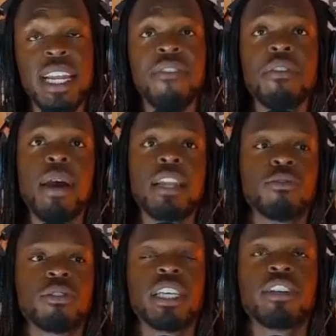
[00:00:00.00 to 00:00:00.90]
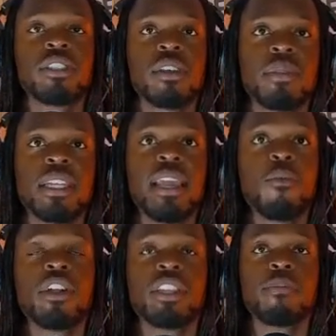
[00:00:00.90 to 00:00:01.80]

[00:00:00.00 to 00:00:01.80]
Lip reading: Everybody who sells something, they want their